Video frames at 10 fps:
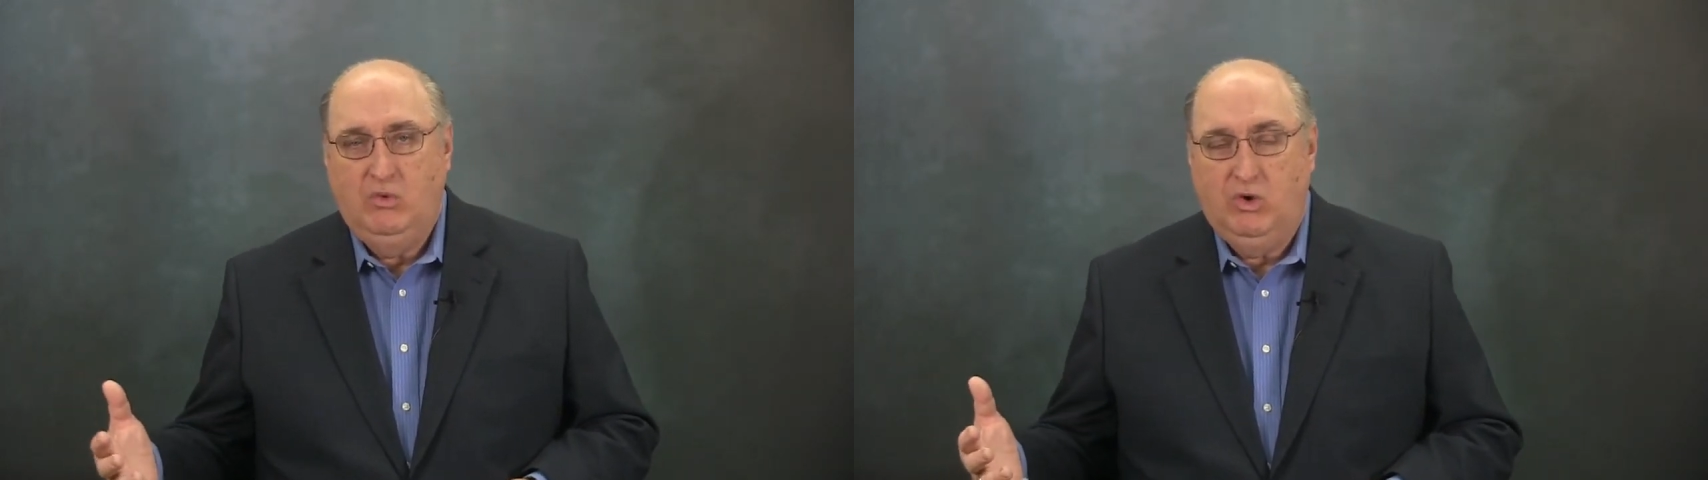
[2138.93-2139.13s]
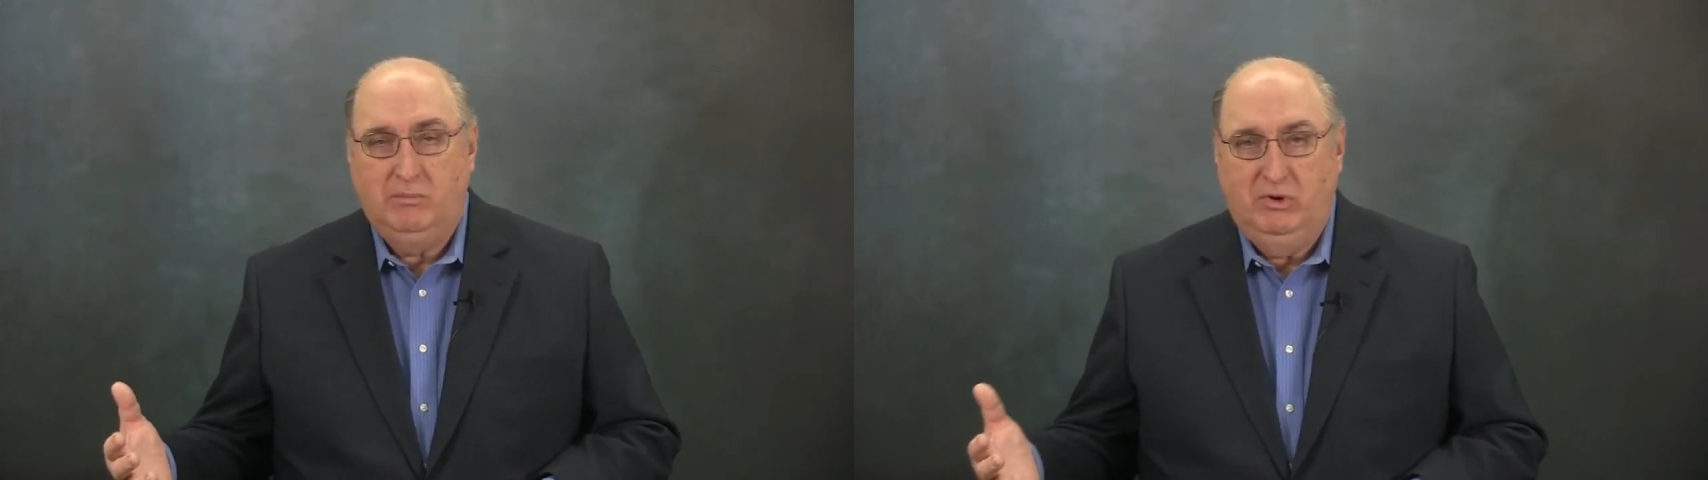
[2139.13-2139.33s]

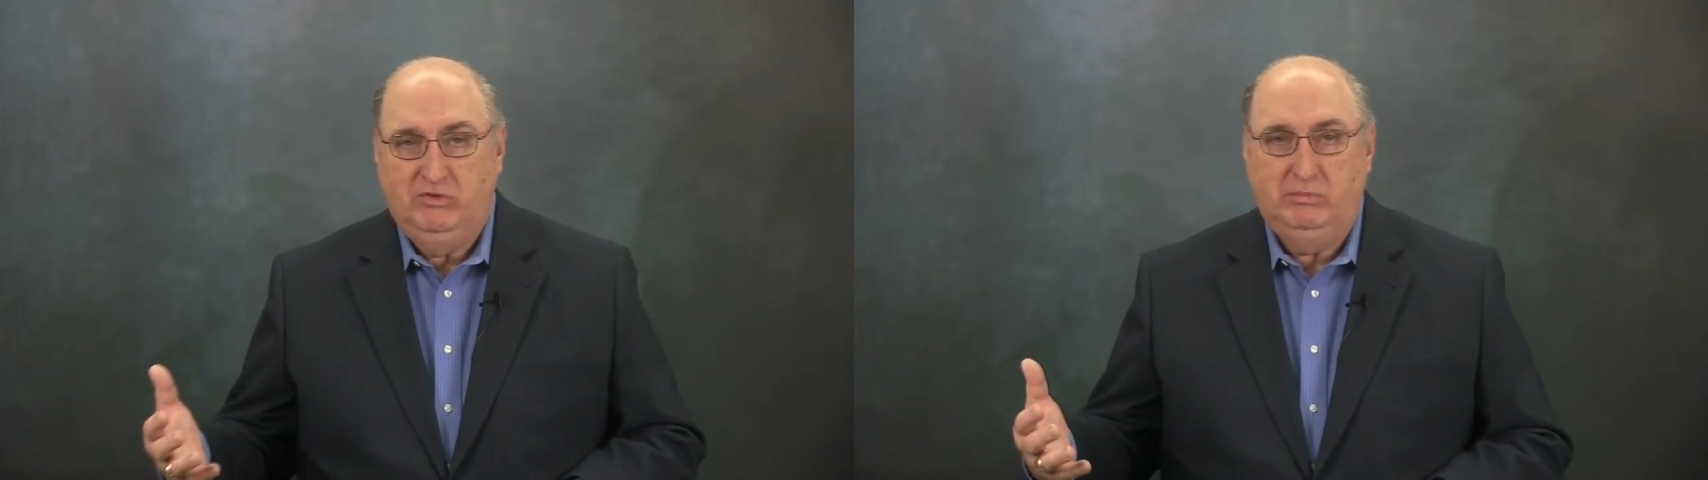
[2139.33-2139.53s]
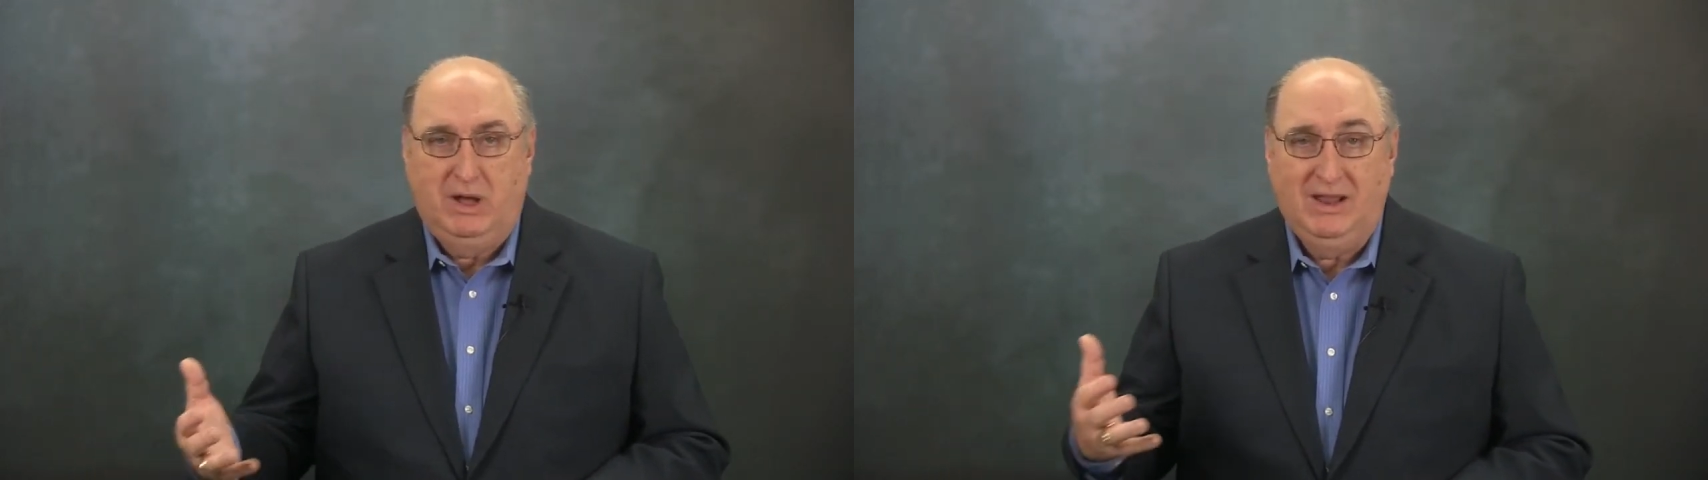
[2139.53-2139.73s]
where
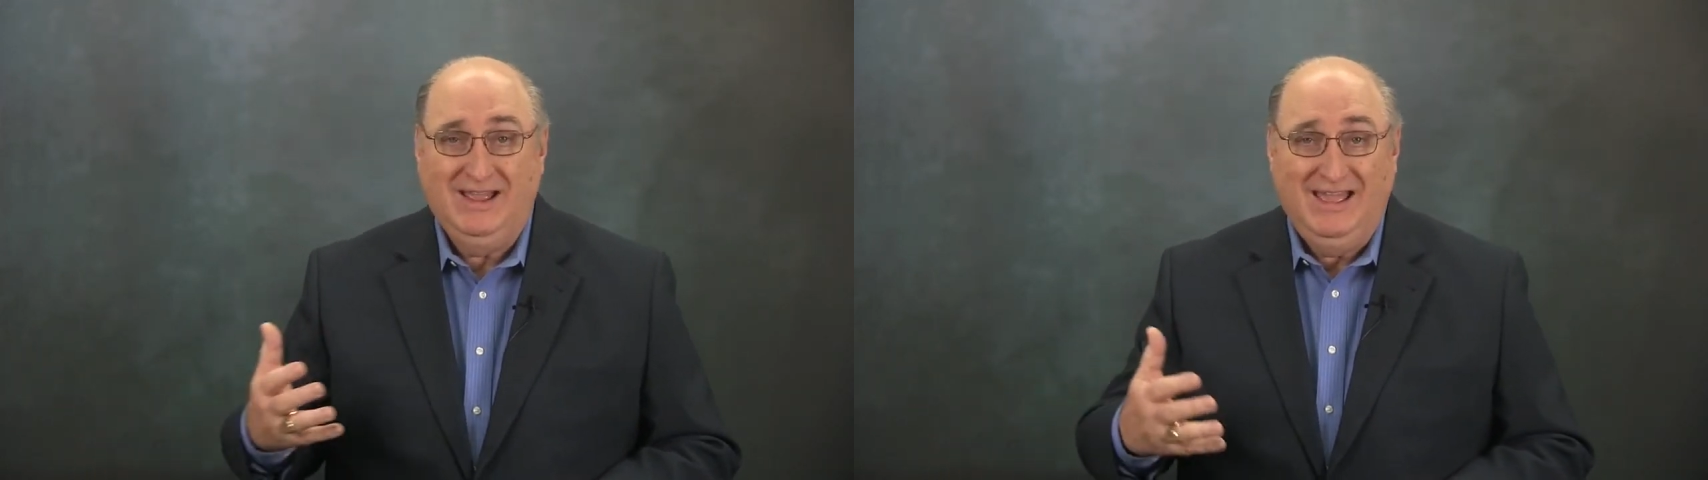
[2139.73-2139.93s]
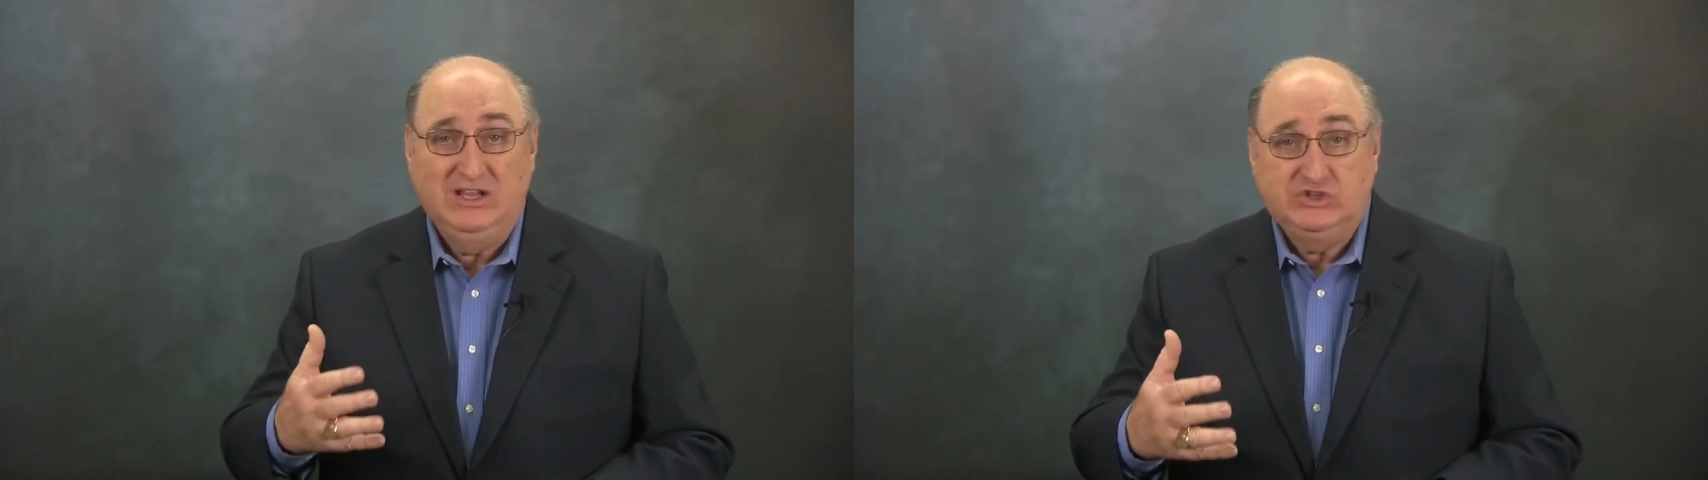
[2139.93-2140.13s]
both
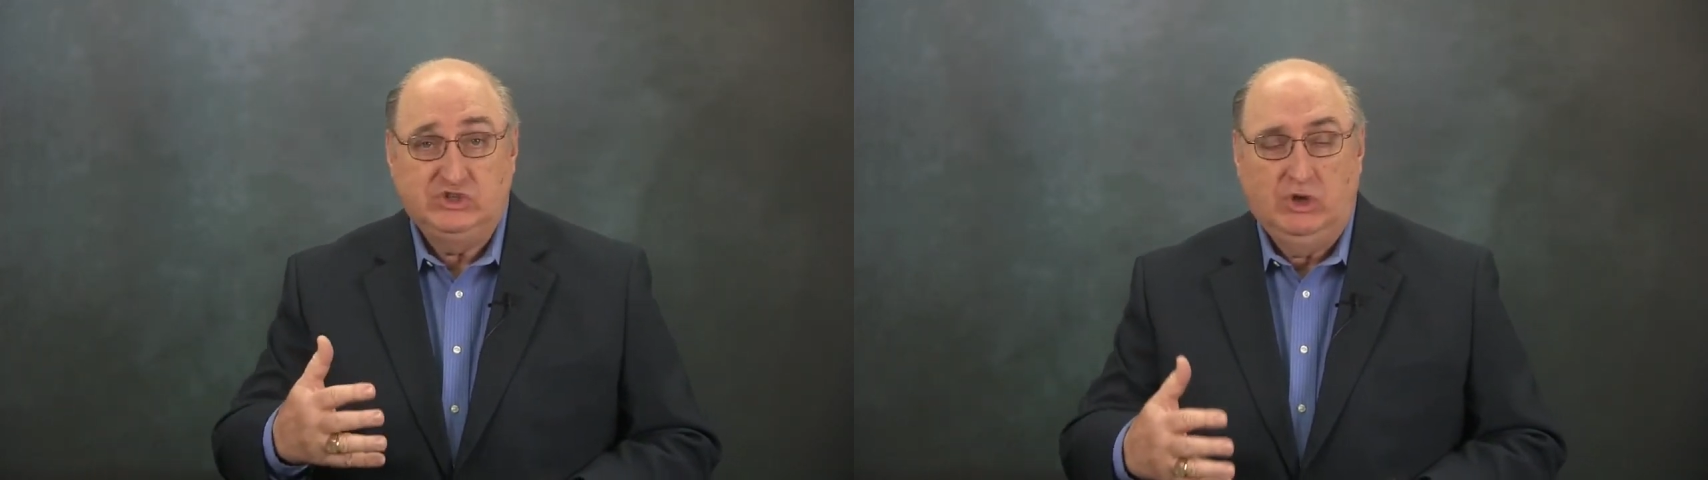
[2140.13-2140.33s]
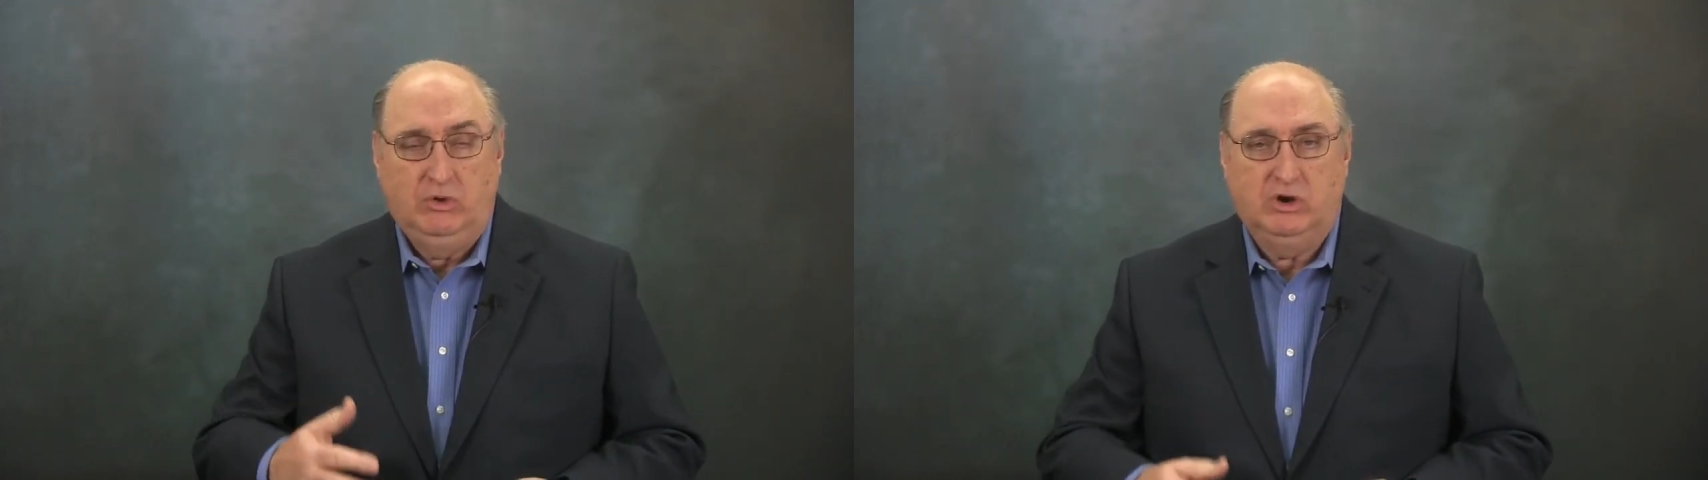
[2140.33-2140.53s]
body and
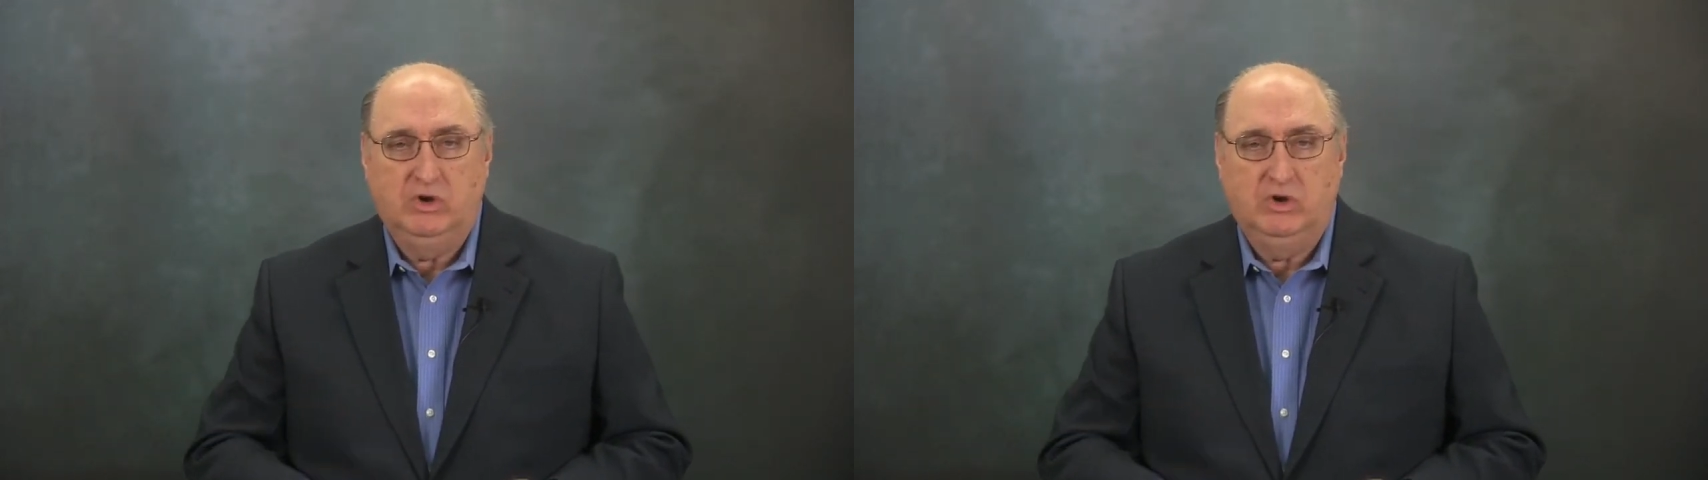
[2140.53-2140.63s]
soul